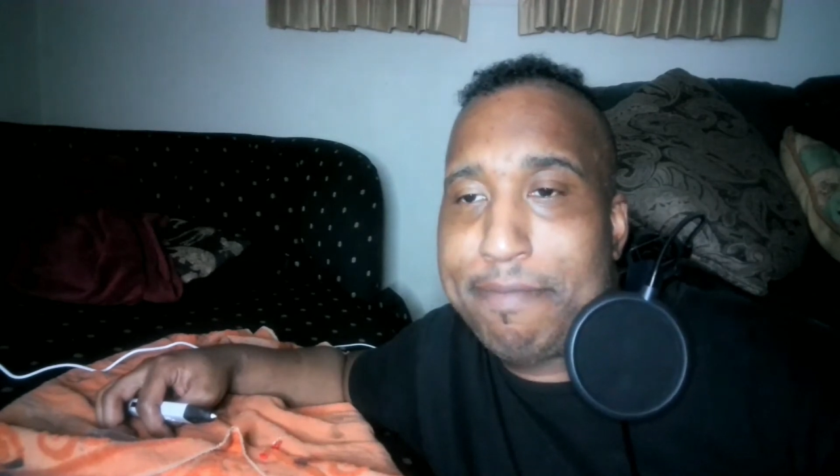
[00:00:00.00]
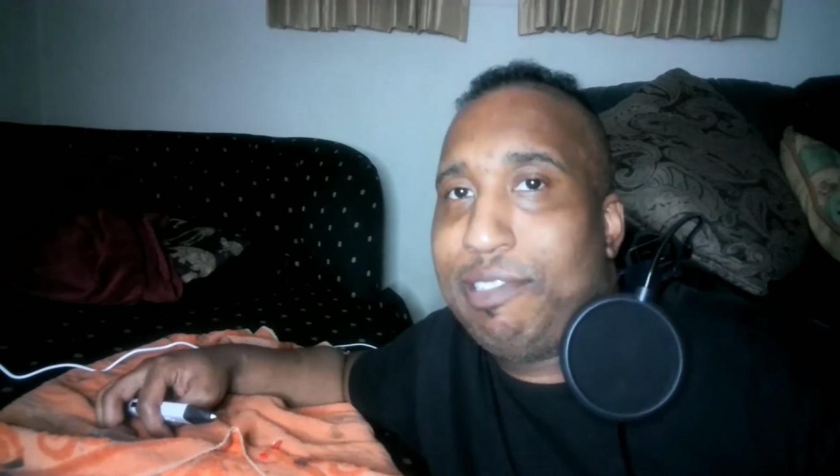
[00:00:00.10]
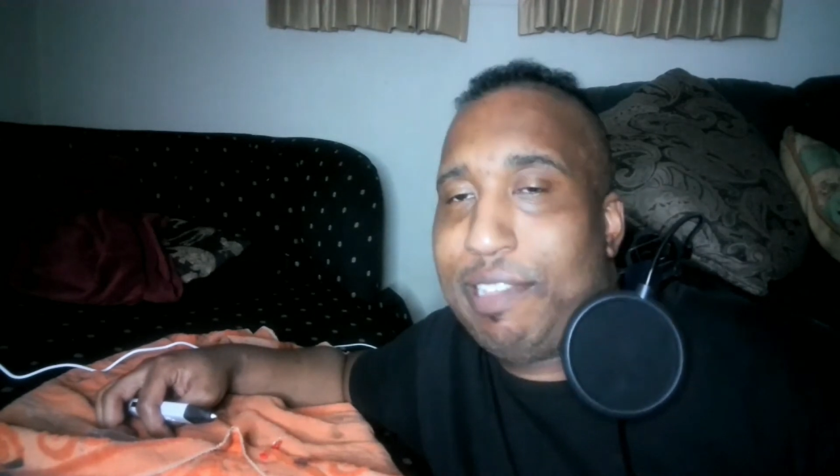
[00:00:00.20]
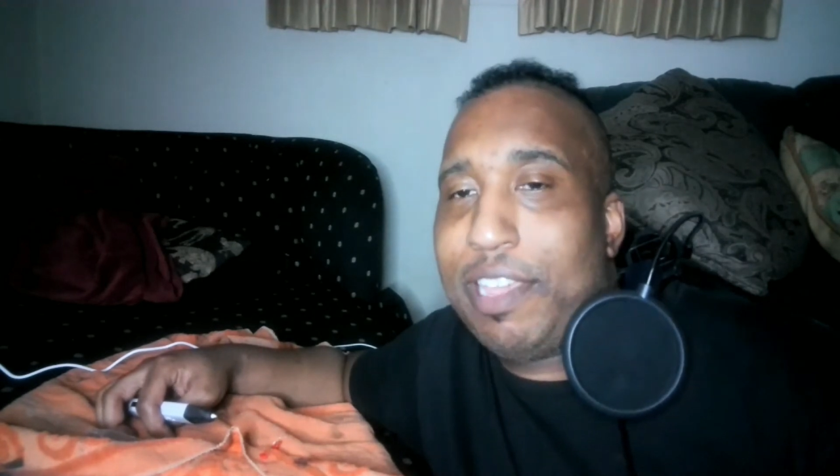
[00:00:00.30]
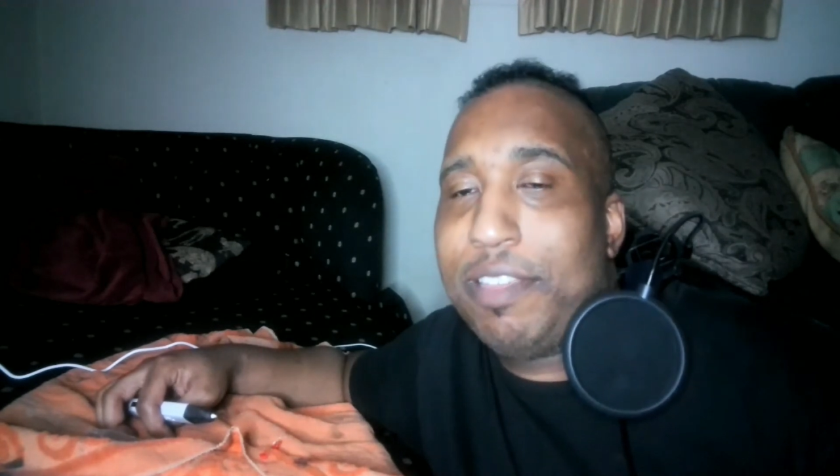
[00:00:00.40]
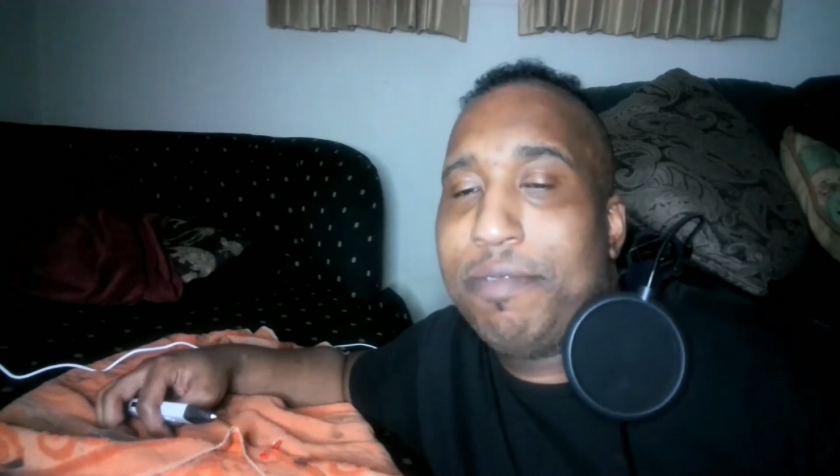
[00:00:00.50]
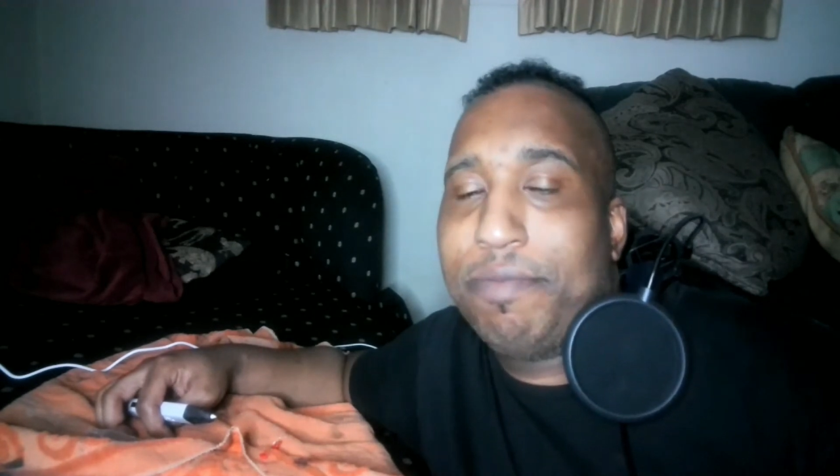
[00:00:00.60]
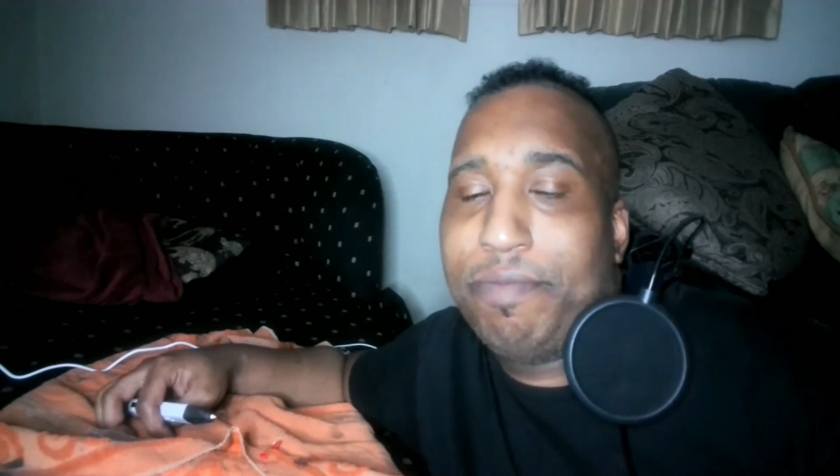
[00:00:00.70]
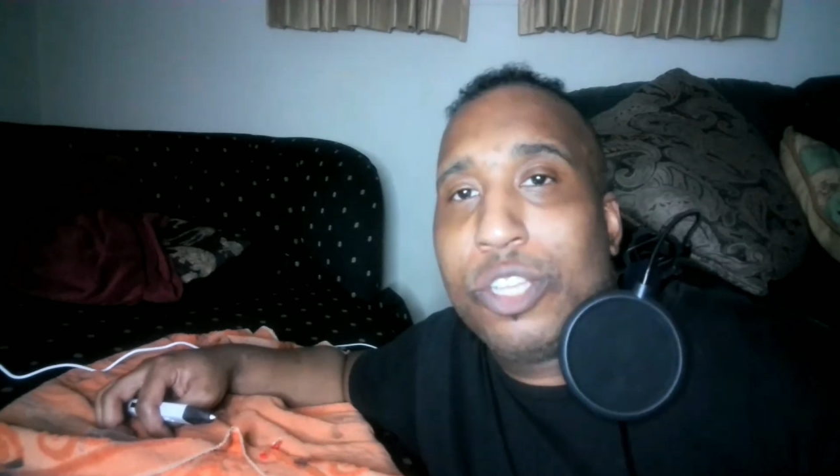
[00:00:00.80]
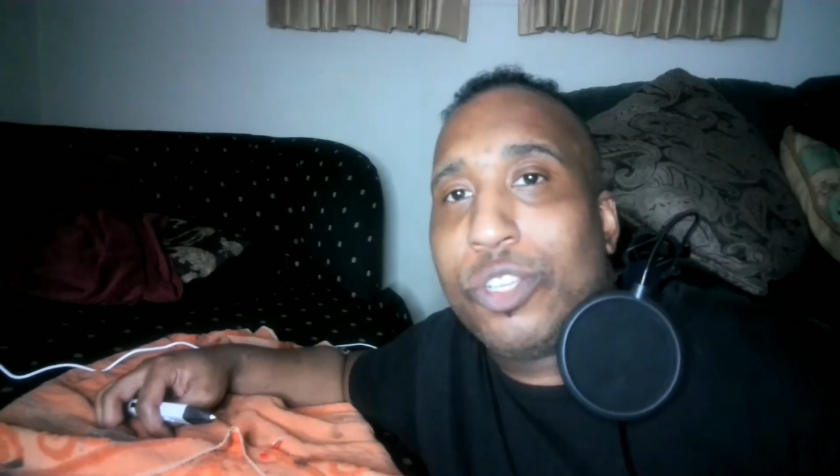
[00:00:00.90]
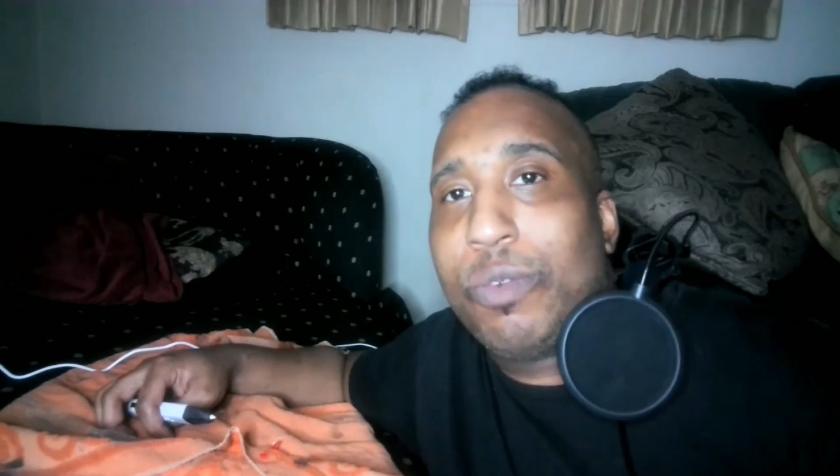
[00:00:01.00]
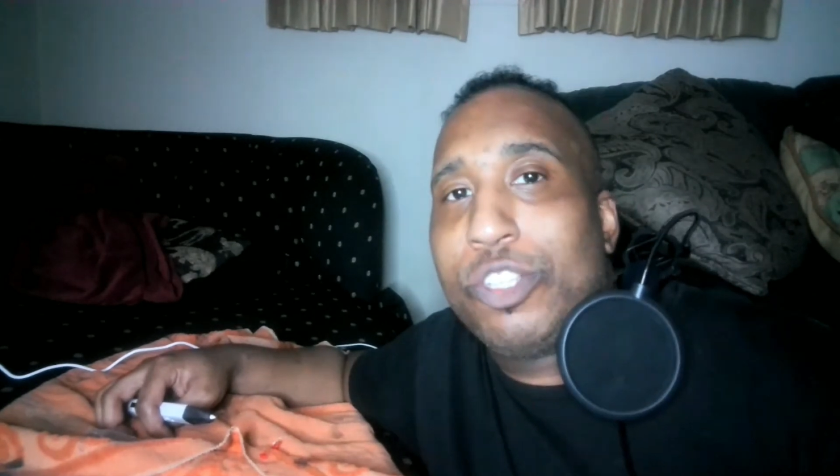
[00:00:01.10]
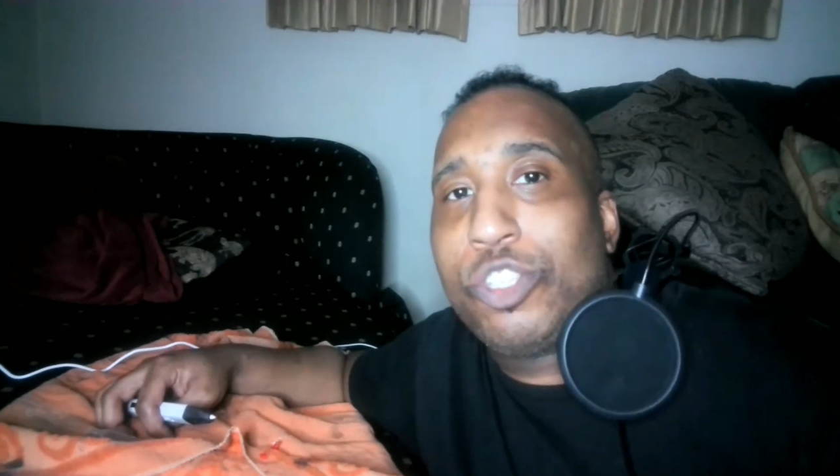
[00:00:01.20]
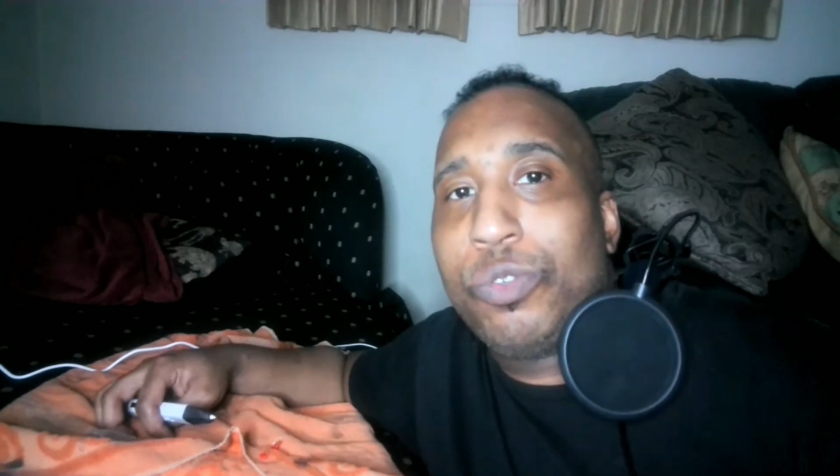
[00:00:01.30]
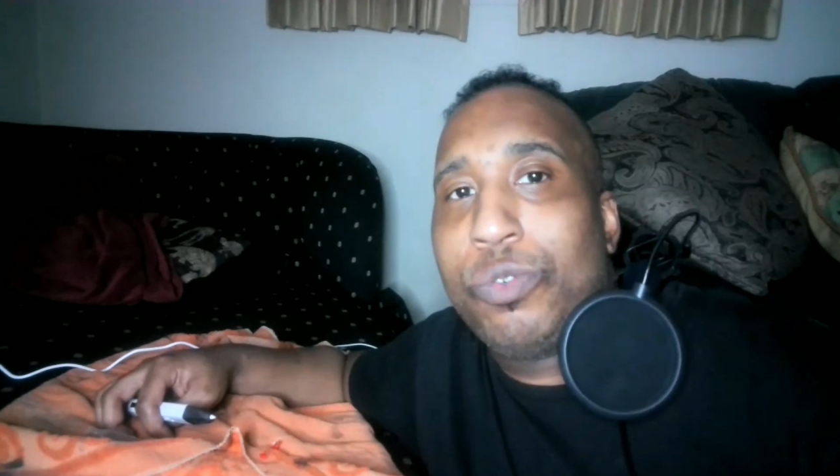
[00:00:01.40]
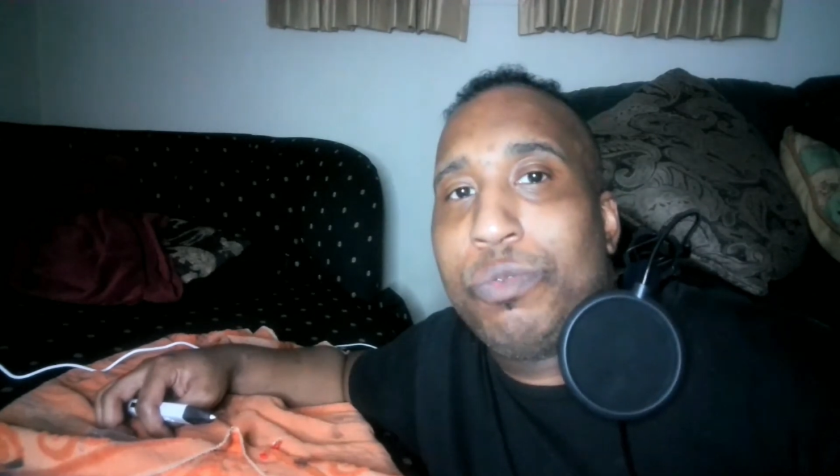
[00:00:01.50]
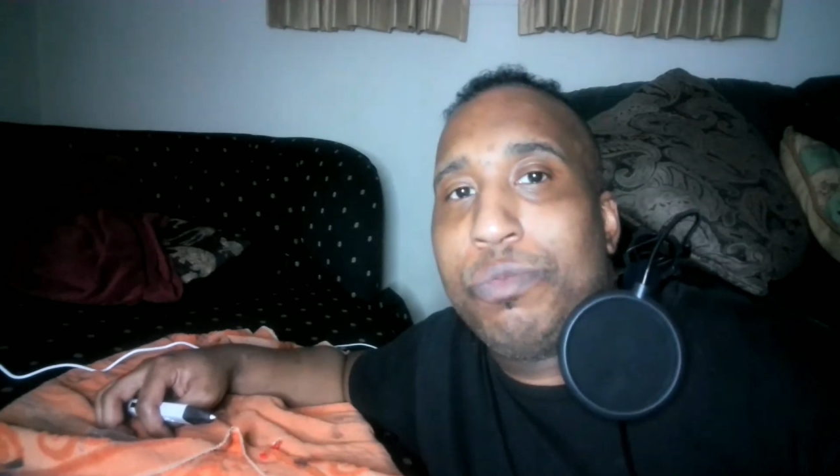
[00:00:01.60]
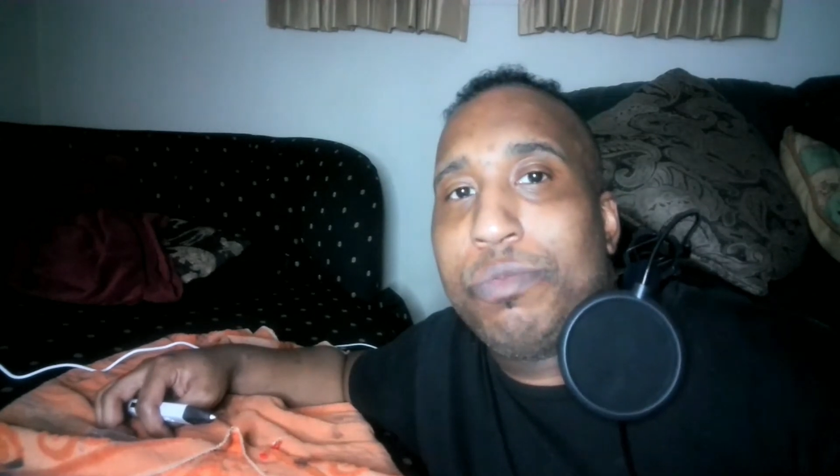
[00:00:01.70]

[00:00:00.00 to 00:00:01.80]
Just saying. Oh, also, I want to